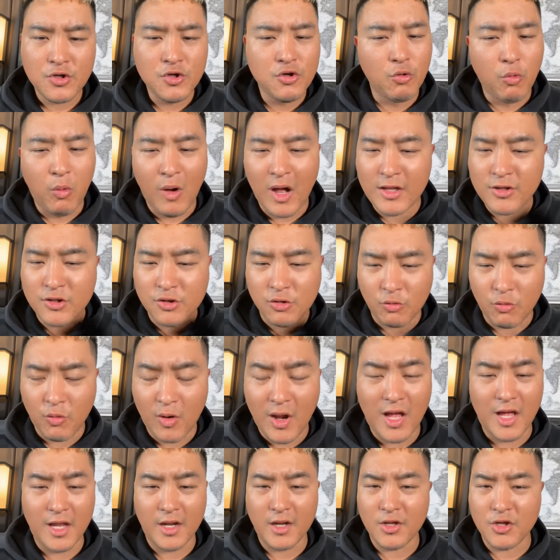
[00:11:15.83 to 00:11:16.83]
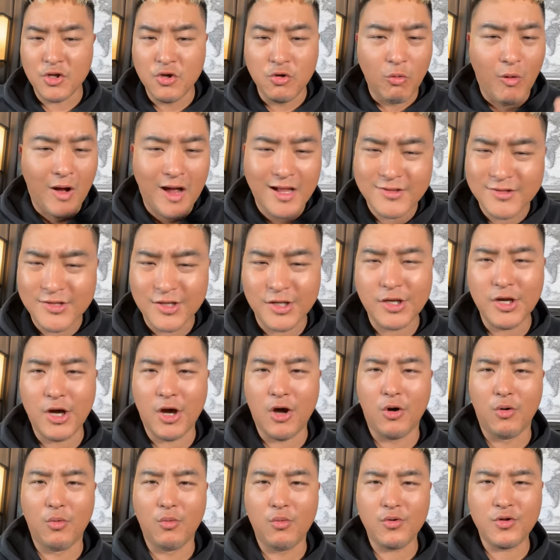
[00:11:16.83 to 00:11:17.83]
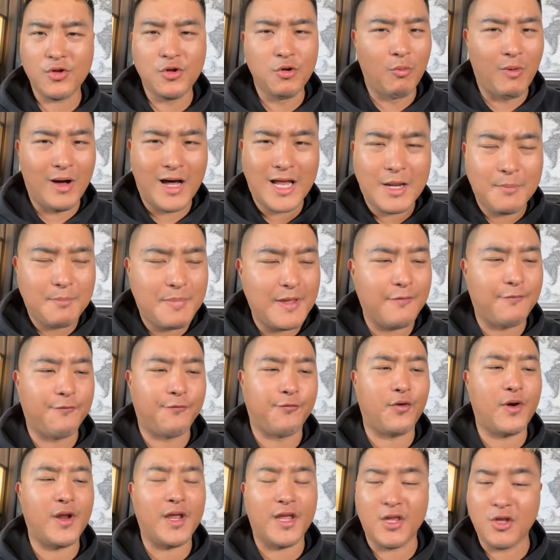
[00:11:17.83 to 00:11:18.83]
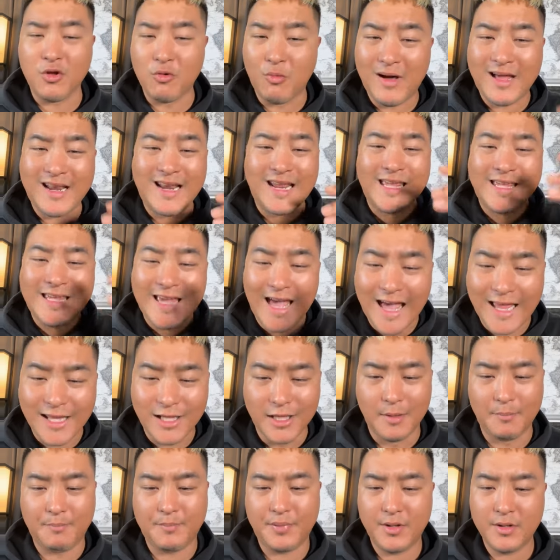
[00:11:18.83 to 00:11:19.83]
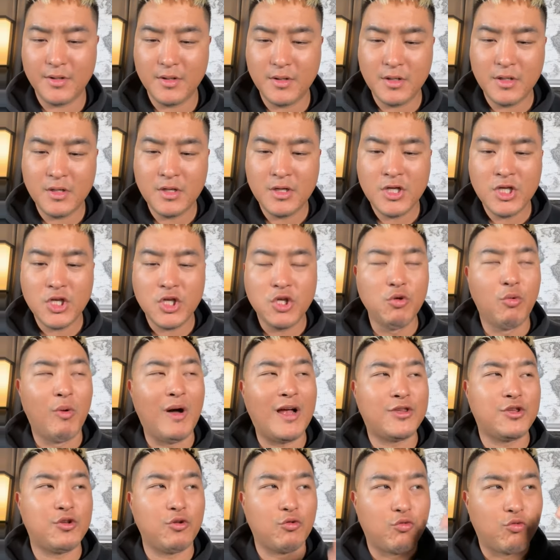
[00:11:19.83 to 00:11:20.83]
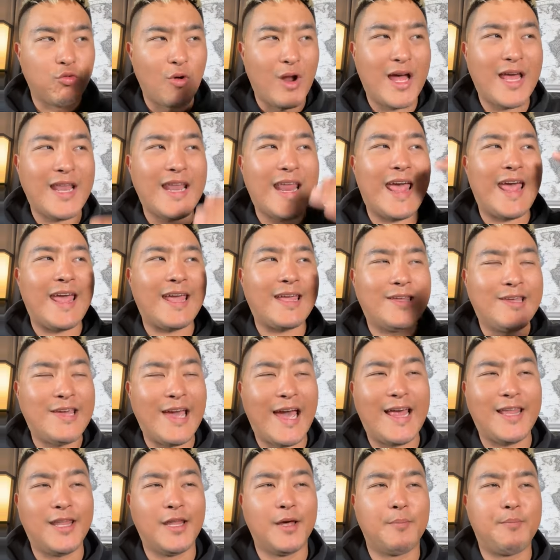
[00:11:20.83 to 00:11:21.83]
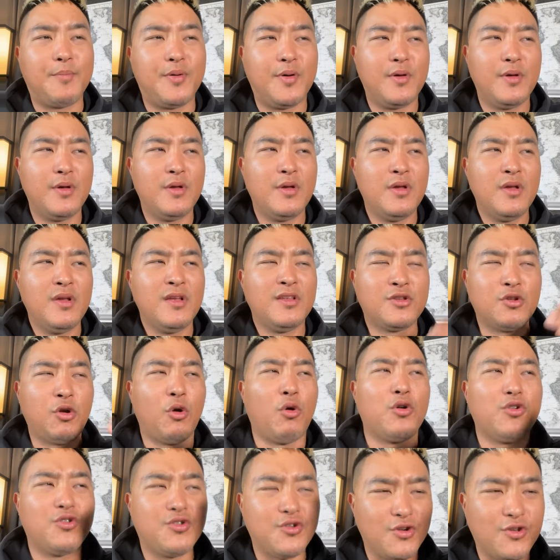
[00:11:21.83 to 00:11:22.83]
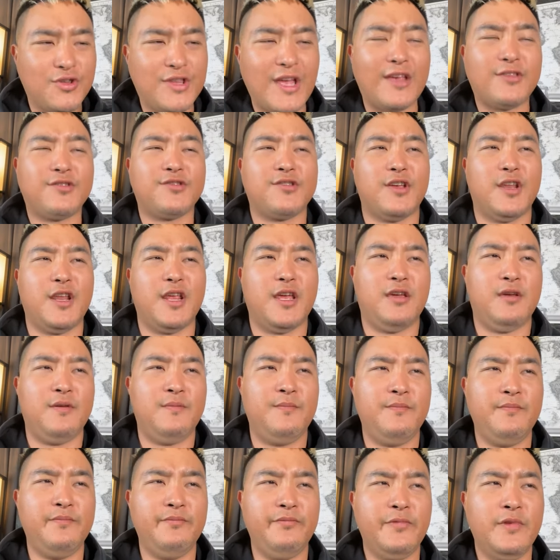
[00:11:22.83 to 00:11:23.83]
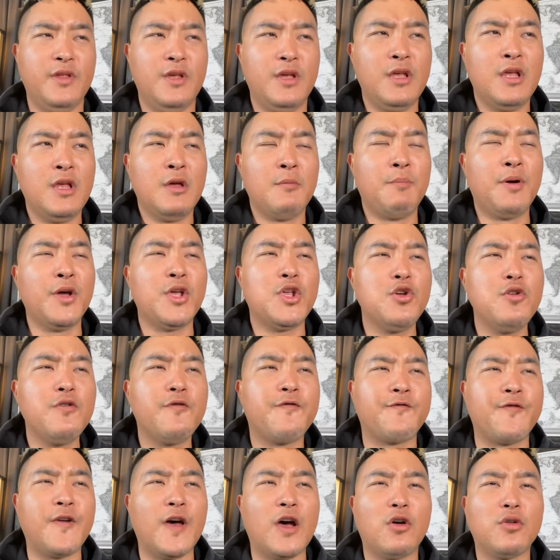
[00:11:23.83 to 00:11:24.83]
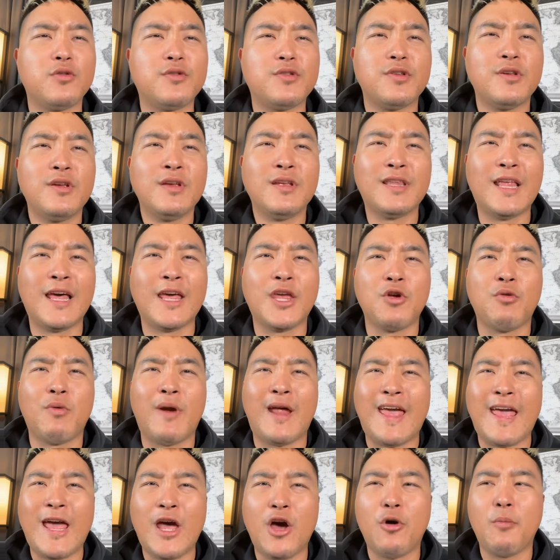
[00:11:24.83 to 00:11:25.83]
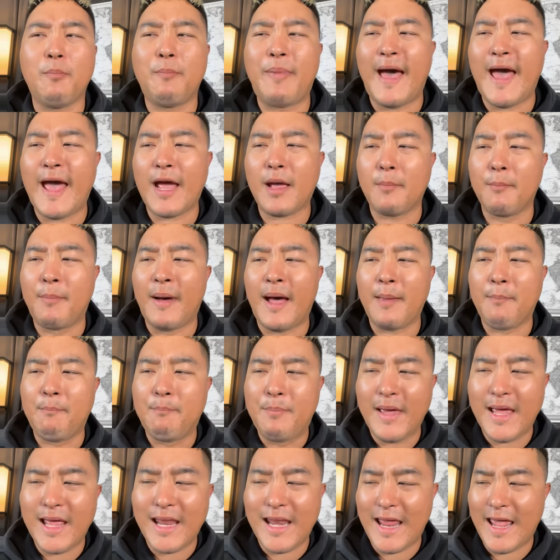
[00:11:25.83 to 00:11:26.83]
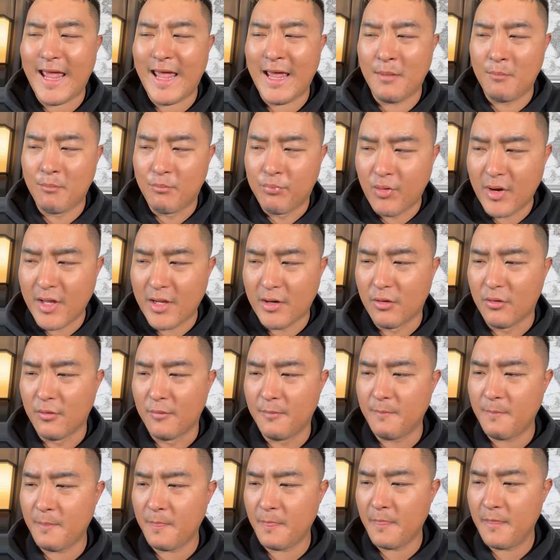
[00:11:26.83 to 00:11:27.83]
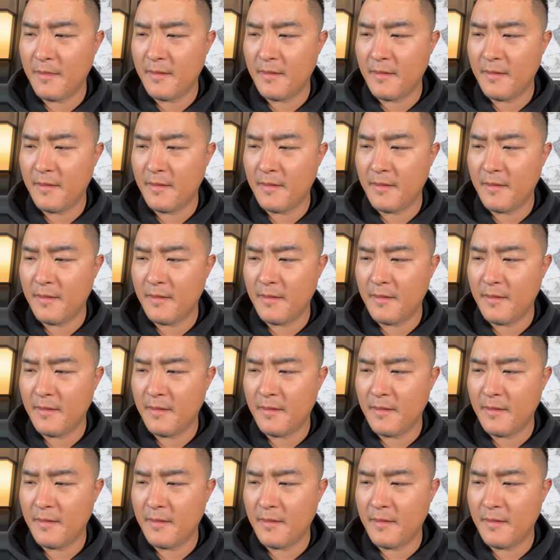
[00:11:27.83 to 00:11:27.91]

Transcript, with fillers: You want to run. You want to go. You want to be free. You want to gallop. You want to run and gallop towards your destiny. But you felt like you were held back by bit and bridle.